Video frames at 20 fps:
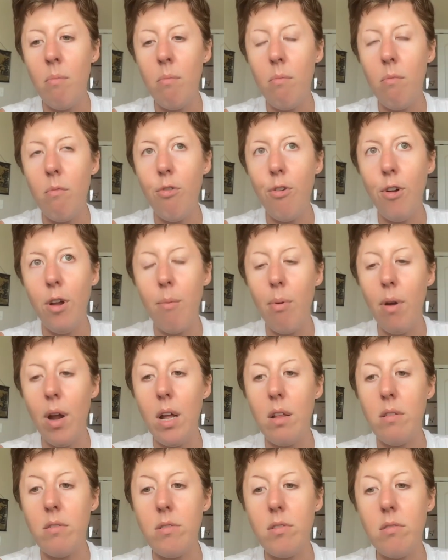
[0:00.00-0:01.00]
free
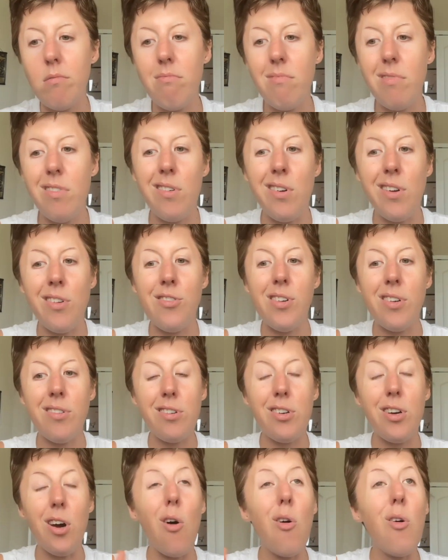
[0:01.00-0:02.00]
brands. You could just
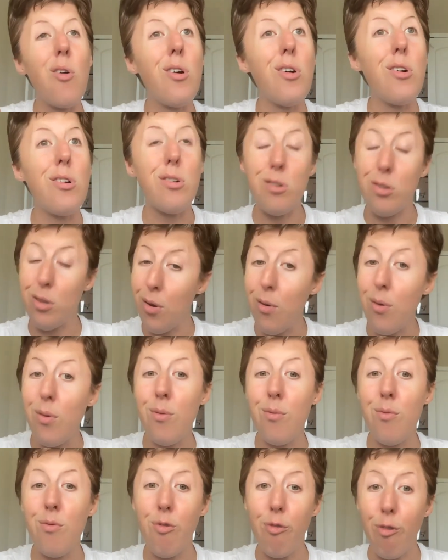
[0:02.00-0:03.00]
go
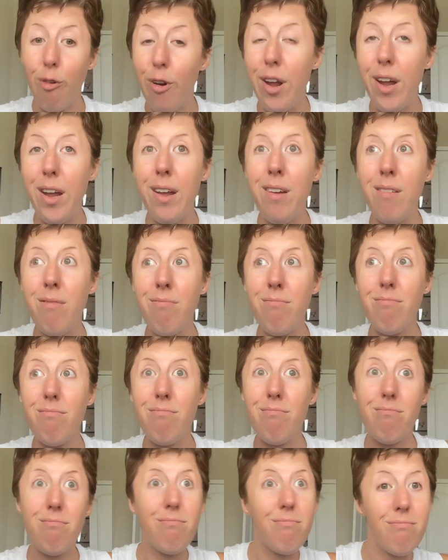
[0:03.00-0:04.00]
gluten free,
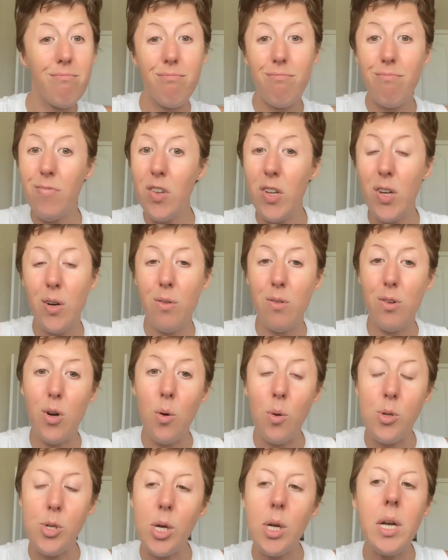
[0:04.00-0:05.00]

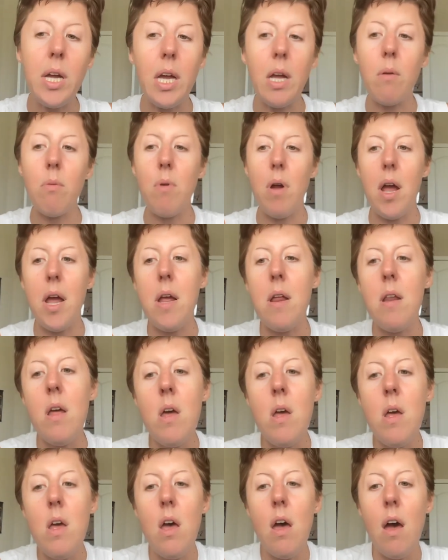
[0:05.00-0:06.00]
cold turkey, right?
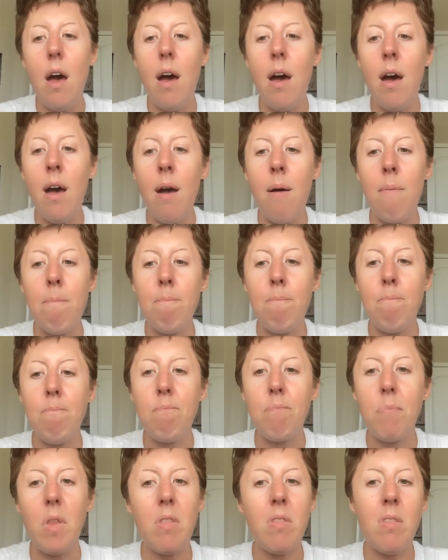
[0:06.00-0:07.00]
Um,
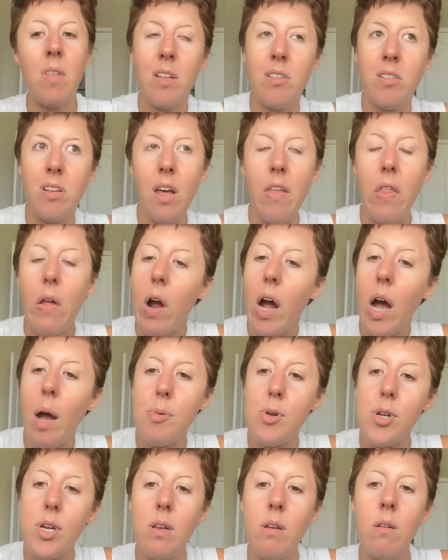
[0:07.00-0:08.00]
that's another
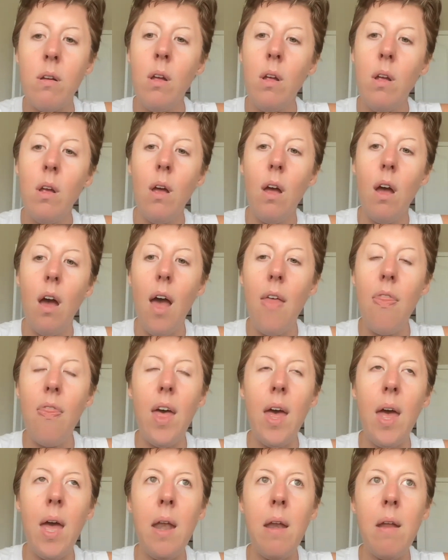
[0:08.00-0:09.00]
option. And
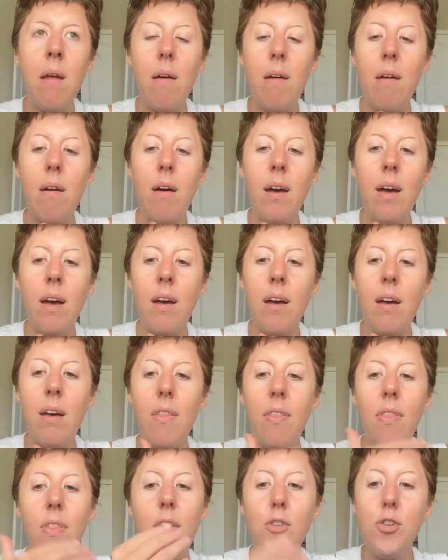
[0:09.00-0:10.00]
then
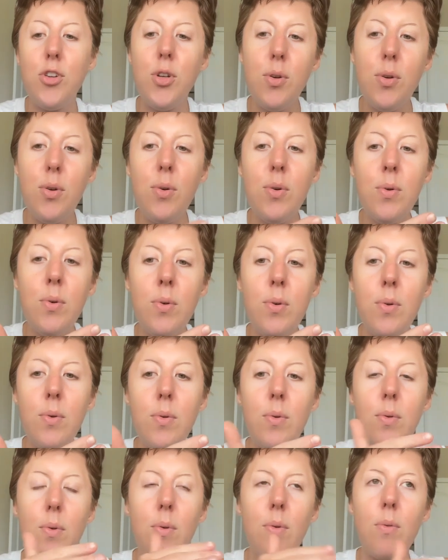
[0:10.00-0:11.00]
the two
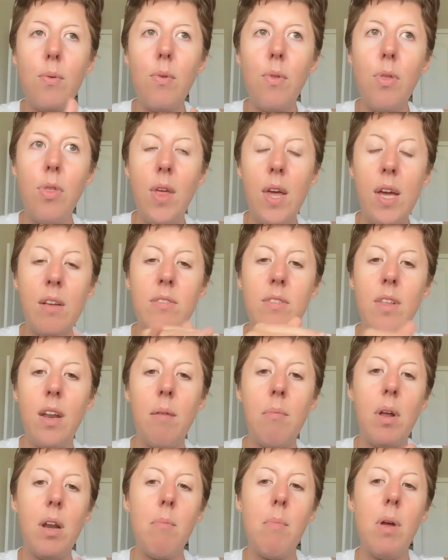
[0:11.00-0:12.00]
things that I'm
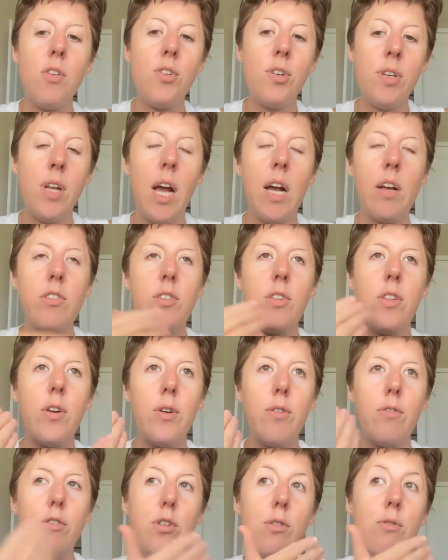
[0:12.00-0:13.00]
going to mention next, they're
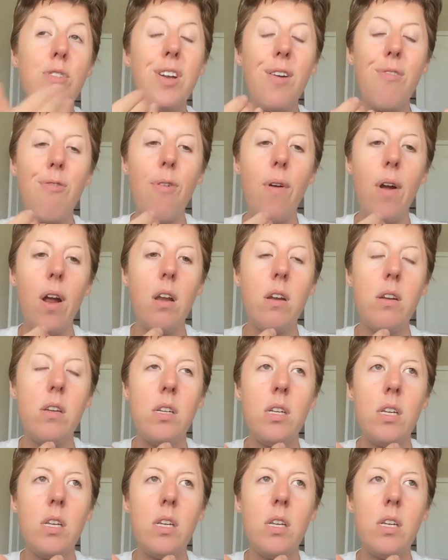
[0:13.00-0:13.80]
two different